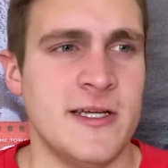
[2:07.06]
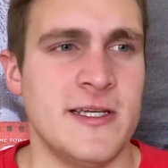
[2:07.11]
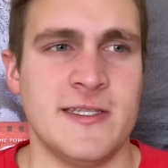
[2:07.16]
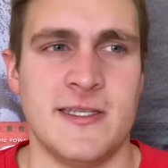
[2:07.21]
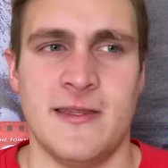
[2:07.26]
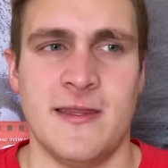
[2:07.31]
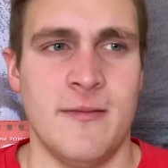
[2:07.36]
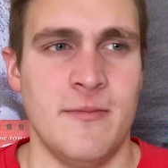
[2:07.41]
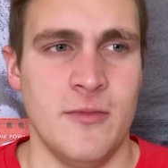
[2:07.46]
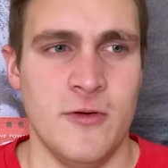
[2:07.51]
is
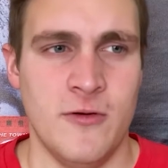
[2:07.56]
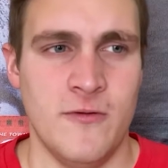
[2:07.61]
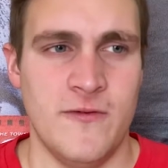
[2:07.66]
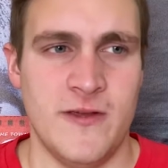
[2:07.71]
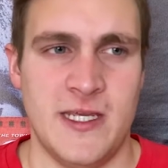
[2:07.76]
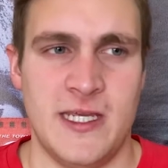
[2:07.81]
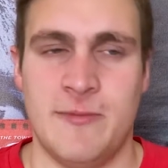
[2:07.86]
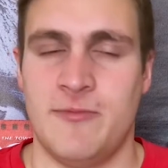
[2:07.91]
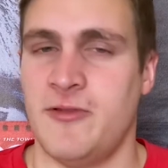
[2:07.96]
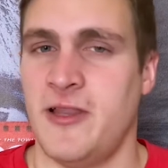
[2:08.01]
in the
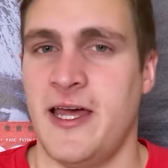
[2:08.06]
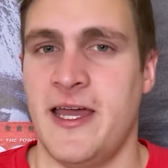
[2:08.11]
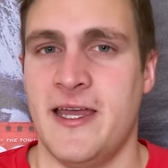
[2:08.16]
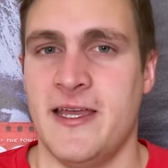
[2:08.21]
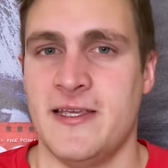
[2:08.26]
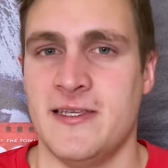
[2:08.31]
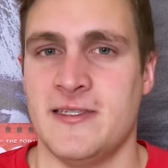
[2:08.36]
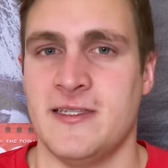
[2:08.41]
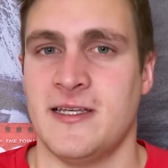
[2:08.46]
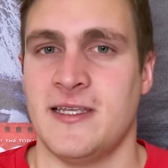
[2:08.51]
movie. He
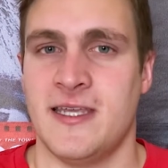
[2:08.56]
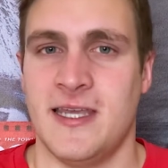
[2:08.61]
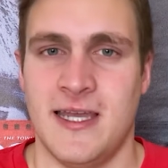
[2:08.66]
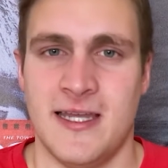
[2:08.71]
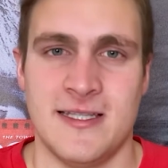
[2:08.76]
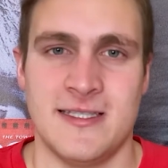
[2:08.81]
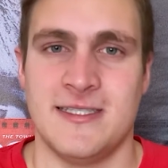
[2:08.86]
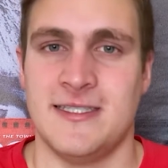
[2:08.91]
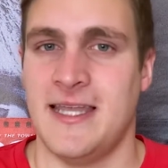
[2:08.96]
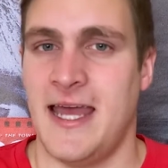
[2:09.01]
plays the
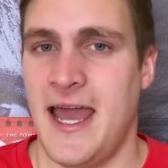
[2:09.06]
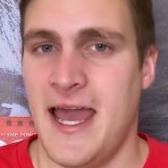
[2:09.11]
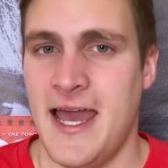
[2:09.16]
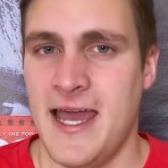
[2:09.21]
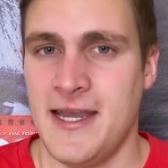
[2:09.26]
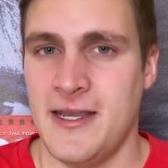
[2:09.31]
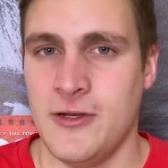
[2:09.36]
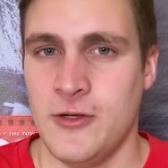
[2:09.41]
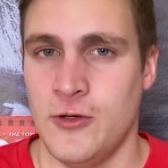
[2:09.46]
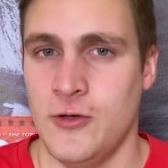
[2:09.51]
kid's
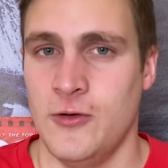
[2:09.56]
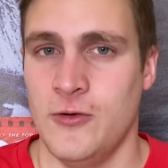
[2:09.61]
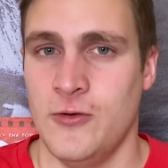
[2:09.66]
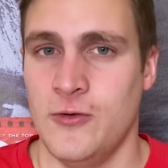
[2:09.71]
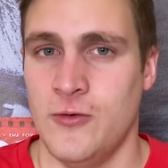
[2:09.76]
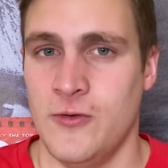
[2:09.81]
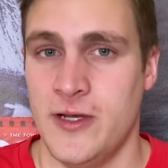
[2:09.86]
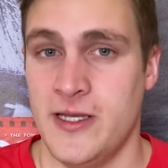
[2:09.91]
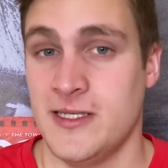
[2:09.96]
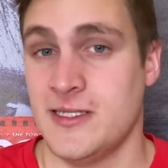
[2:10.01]
dad,
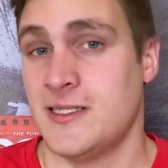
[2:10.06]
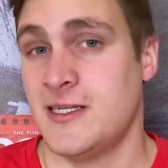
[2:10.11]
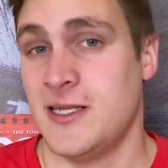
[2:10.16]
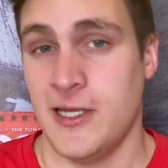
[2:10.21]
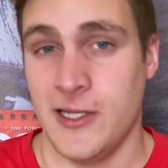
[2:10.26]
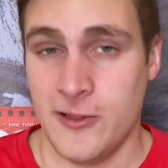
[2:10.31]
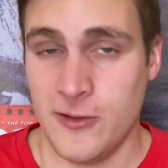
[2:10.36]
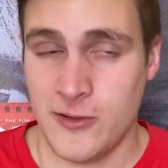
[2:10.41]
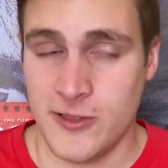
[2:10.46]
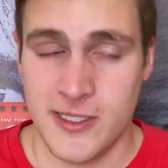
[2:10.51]
who is
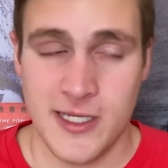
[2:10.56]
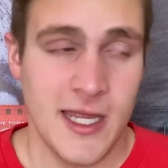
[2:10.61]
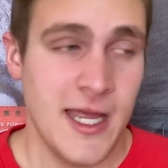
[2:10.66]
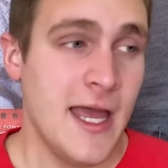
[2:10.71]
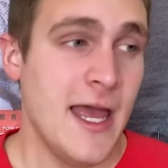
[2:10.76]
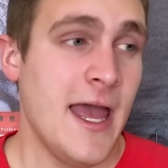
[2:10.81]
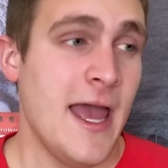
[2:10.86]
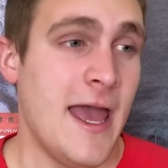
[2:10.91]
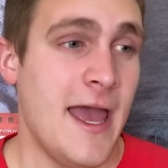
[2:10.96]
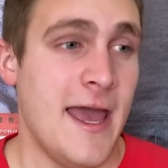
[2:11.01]
killed.
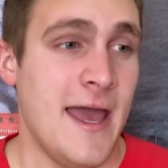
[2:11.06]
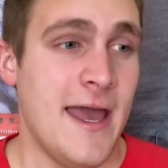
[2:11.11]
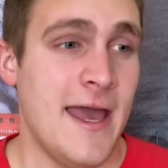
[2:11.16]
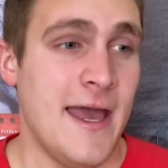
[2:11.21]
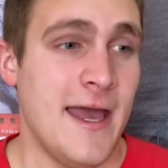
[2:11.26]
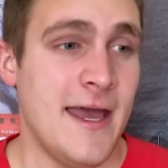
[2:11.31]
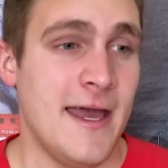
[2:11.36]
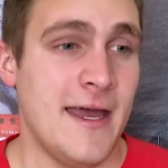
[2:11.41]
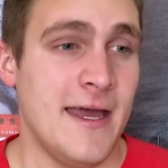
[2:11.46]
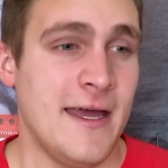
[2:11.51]

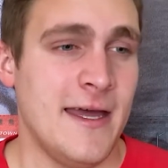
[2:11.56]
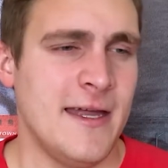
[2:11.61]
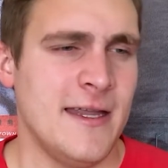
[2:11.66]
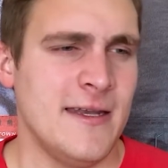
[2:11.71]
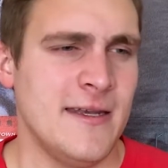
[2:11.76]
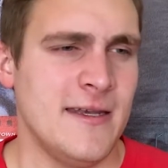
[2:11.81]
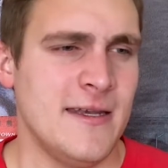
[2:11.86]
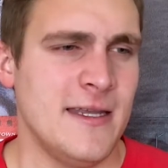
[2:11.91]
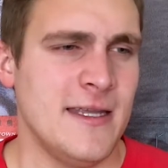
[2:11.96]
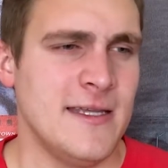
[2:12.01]

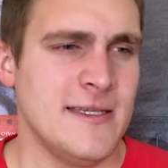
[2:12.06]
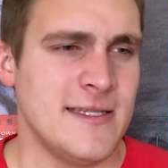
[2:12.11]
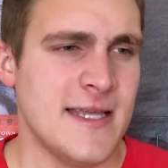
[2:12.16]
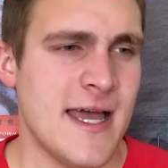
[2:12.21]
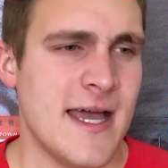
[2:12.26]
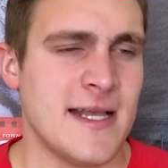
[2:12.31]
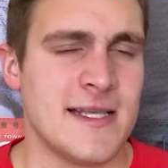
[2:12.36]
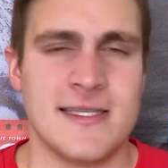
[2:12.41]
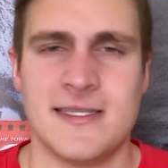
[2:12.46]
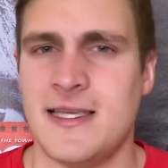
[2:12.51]
And his
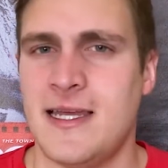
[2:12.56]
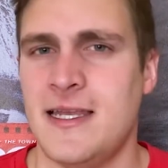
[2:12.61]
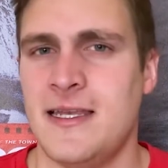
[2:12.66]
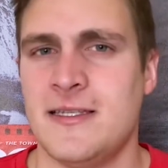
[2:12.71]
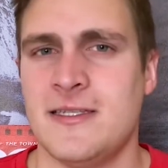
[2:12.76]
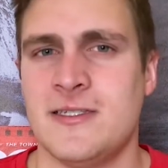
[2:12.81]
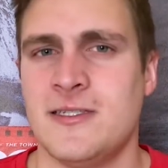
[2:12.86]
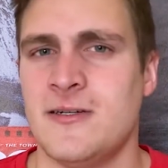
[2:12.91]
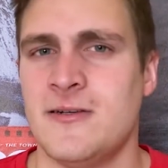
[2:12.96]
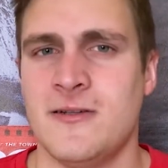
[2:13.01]
accent
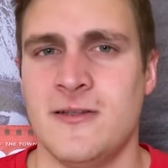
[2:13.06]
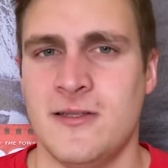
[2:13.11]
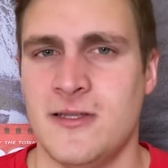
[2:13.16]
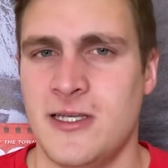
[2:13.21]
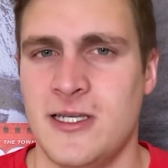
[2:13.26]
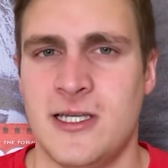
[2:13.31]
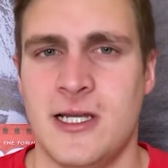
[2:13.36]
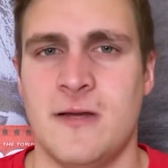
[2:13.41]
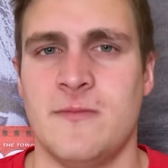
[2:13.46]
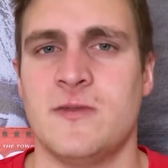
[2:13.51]
certainly
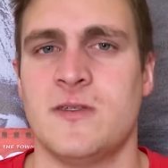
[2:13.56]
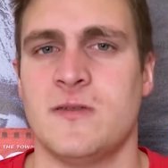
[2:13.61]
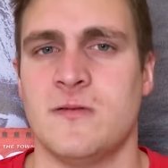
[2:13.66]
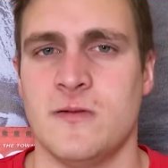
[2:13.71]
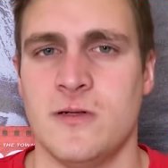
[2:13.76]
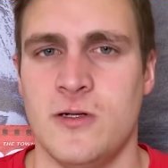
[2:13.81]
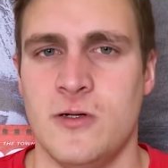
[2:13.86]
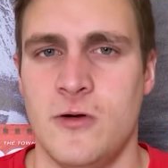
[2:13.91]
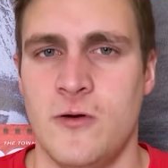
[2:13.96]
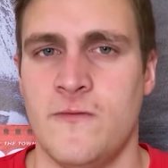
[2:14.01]
comes
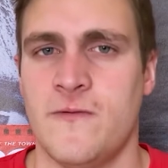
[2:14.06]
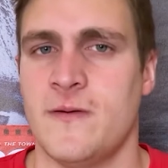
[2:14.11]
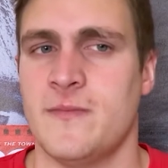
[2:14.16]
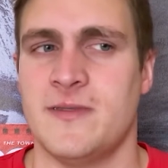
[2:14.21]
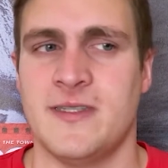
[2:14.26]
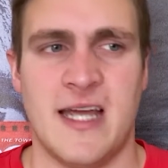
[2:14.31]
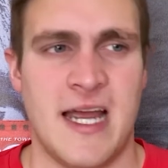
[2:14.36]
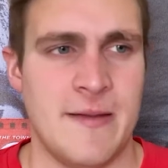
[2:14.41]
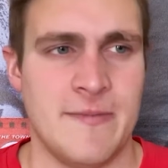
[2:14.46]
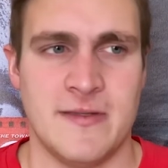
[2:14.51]
through from
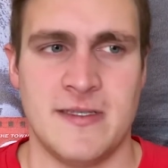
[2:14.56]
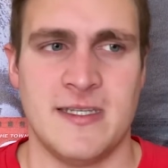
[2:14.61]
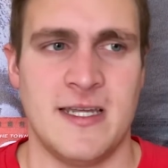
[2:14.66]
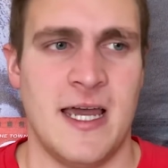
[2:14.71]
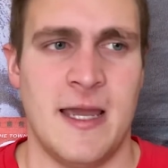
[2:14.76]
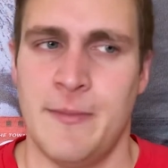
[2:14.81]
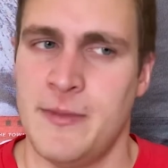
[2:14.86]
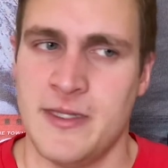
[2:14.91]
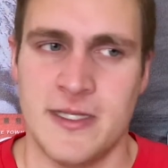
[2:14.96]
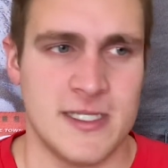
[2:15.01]
time to
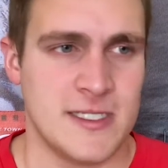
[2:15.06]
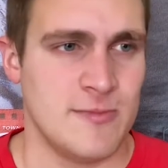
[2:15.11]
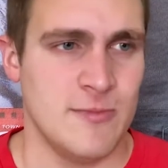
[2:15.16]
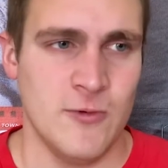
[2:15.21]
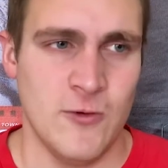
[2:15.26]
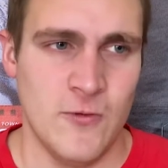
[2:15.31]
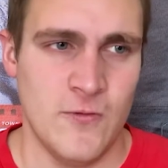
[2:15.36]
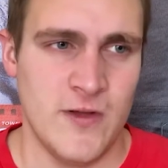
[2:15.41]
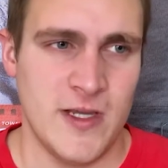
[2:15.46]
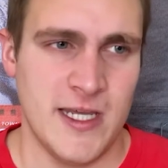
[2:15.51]
time in this
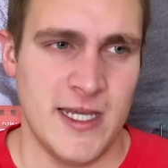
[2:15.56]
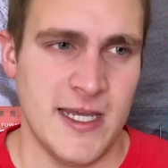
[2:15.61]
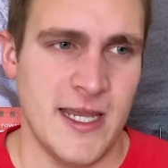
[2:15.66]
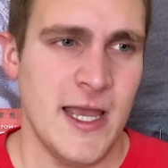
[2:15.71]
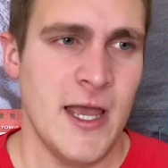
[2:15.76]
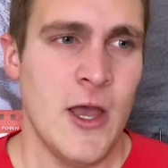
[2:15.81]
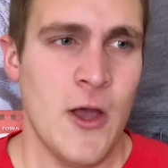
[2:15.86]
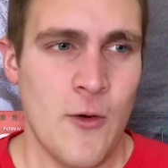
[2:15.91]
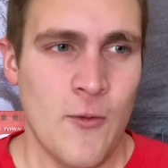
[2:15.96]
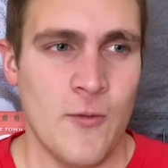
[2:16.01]
movie,
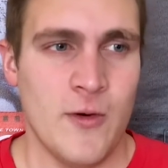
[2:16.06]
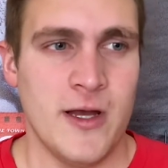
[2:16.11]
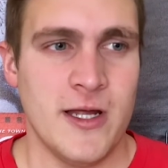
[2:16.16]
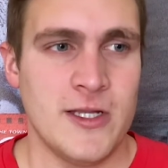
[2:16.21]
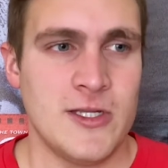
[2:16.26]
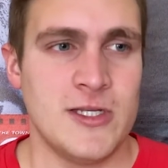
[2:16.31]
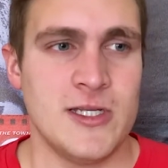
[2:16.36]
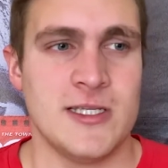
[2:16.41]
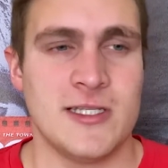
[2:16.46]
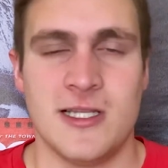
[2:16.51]

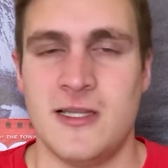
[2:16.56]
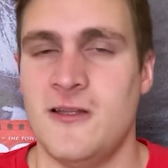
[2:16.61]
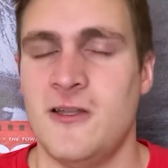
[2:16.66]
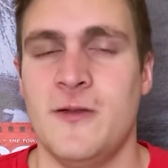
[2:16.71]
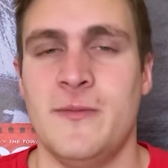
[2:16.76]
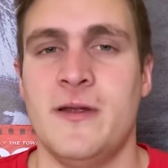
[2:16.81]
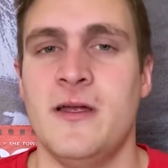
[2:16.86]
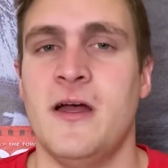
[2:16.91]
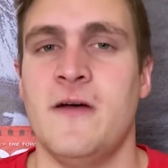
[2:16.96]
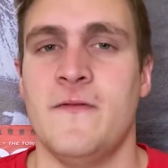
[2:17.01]
which is a little
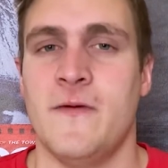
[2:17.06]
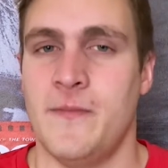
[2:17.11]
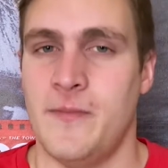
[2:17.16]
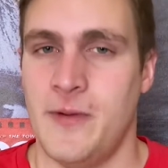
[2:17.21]
bit of a